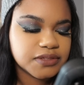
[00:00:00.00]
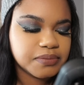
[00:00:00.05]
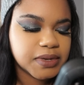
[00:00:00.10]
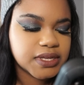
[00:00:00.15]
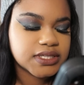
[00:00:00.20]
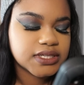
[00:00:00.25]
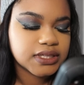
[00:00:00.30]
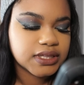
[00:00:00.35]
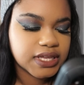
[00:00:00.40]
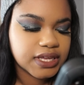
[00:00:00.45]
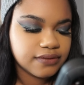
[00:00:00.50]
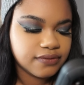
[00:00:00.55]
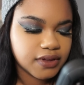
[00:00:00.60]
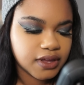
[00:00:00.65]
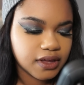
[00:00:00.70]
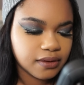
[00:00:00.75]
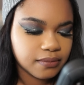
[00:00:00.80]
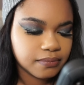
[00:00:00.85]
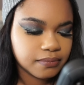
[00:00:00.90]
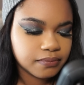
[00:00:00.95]
me to leave
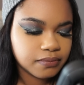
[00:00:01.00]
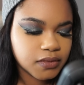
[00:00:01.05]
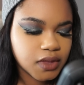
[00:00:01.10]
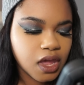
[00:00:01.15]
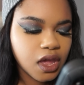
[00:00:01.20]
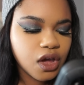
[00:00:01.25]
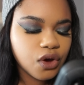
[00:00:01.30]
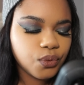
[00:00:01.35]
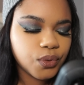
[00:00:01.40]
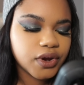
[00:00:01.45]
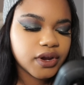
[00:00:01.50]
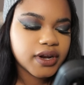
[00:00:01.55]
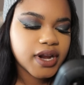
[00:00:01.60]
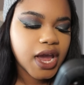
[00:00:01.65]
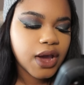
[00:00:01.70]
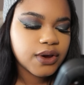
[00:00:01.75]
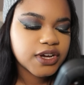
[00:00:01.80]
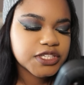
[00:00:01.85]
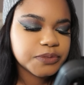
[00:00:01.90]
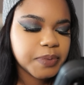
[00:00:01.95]
him. We are
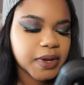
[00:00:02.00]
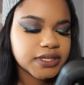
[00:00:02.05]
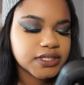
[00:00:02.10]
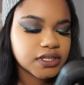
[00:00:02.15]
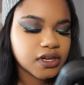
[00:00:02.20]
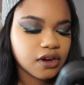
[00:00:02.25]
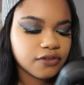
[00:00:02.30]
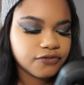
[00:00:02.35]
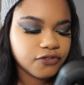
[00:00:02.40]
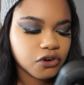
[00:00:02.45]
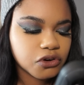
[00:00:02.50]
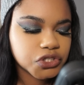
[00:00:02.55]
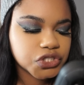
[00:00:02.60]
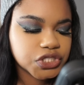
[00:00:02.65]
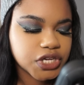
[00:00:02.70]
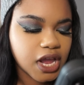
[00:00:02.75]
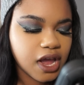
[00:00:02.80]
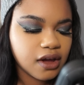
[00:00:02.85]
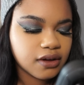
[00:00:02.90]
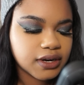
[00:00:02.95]
now expecting our first
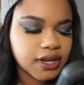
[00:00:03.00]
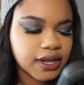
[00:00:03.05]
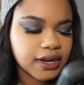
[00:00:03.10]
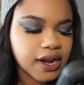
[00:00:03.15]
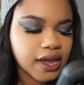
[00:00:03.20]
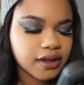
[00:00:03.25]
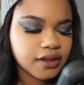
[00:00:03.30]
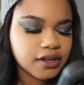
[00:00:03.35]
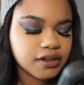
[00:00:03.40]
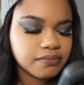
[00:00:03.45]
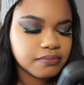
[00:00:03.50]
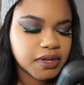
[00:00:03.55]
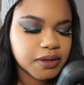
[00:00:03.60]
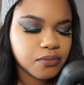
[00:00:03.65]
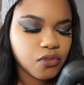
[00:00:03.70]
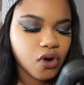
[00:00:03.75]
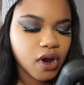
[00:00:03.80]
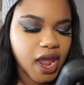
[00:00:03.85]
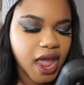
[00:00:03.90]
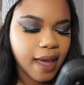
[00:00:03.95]
child, and I couldn't be
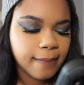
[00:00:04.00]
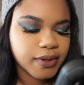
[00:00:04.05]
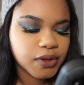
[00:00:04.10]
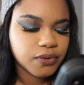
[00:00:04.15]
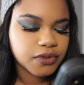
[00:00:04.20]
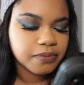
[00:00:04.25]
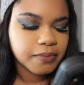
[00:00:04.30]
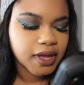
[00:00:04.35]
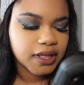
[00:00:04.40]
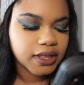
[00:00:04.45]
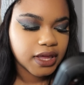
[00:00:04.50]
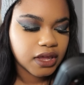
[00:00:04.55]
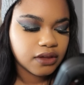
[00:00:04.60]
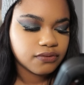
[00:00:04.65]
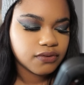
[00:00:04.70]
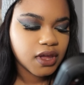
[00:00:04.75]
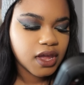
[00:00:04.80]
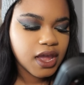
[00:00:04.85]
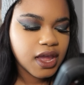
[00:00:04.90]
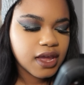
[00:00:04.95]
more happy with my life.
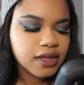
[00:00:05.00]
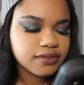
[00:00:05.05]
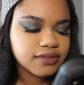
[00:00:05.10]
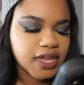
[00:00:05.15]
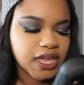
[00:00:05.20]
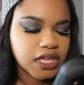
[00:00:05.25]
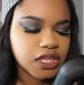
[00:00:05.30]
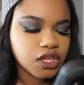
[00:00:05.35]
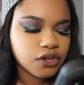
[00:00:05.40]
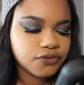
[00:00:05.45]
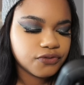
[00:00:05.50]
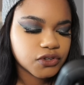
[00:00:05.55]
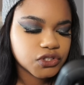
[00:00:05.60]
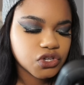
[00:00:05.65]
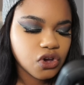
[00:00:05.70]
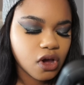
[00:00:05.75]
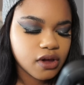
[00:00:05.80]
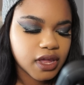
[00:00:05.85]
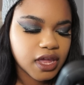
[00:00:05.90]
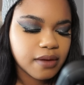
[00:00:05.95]
Thank you for
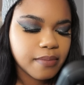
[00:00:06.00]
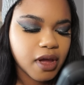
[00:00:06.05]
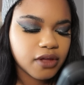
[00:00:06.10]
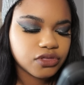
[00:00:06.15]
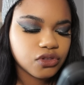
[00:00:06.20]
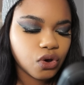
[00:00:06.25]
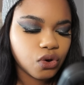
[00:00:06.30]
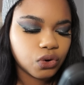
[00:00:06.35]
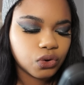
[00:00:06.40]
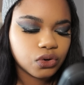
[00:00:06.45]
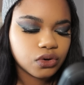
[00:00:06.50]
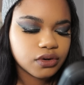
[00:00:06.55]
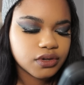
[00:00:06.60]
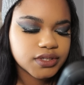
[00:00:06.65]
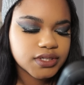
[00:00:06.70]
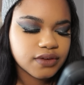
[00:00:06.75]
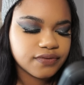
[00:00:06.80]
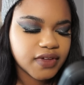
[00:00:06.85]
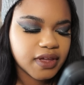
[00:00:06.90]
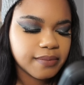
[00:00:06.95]
talking about the
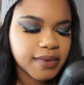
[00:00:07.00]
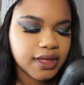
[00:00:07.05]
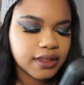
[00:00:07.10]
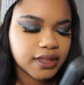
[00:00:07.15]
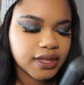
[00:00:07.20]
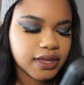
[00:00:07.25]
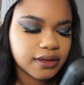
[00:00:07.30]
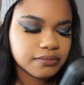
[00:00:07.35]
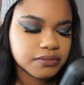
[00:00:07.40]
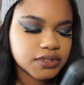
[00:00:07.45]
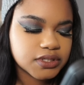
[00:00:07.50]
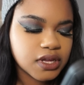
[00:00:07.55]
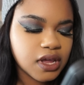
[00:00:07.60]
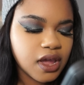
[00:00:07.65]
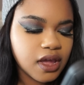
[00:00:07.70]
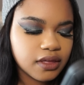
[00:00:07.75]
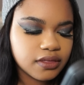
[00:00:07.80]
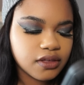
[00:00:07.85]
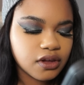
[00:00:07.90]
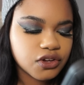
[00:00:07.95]
horrors of MLMs.
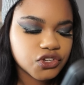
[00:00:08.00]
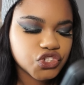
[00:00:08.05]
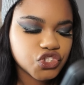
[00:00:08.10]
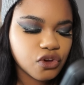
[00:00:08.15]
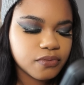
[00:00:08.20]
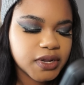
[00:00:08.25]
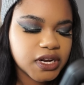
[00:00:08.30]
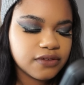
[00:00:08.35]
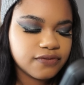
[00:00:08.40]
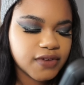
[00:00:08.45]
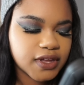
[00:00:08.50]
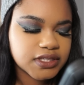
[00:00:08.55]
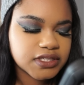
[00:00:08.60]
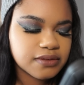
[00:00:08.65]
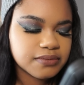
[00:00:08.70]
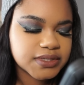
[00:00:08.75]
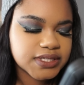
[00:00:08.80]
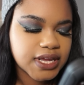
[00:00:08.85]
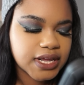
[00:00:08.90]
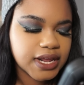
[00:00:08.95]
There are so many
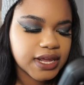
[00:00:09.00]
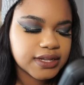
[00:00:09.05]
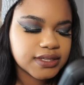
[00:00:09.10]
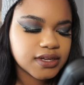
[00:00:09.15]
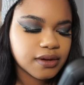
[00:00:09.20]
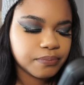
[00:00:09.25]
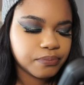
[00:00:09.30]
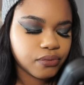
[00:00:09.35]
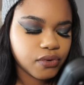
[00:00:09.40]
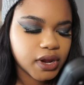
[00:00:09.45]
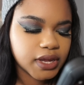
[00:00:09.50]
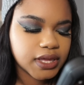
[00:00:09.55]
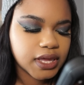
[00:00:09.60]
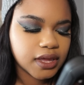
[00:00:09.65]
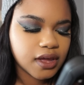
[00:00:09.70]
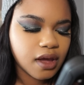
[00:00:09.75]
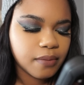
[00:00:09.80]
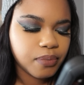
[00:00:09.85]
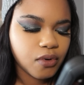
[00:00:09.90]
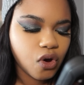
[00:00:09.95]
victims that end up
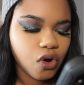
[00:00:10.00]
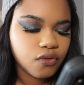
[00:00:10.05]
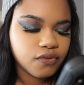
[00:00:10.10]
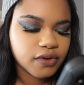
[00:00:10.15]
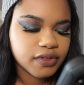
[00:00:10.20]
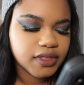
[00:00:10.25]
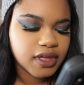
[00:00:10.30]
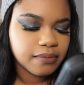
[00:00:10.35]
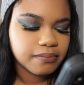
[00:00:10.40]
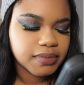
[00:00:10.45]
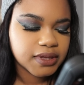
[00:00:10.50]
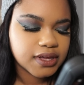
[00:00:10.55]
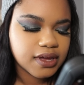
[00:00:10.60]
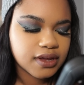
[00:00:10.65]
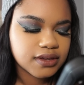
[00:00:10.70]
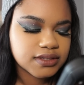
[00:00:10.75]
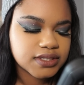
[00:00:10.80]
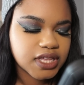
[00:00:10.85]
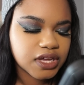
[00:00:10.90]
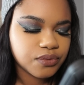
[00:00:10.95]
breaking up over them
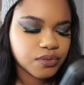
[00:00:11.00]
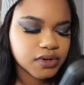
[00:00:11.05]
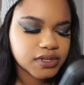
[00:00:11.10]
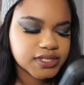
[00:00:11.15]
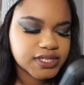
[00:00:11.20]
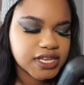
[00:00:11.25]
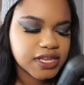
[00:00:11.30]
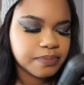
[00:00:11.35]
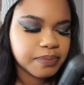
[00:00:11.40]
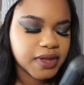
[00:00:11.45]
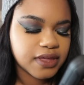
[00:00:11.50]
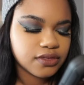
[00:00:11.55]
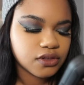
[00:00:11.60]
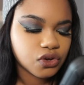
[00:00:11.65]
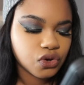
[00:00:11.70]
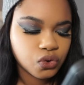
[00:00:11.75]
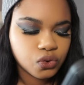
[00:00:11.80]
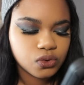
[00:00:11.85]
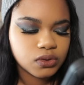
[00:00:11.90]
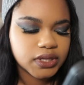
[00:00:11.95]
because they were deep in the
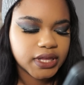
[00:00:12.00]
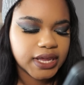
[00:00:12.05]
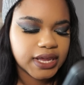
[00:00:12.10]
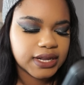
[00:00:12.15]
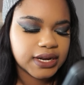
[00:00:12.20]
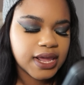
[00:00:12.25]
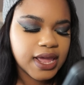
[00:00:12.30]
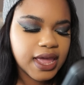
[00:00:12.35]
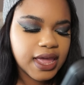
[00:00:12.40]
Kool-Aid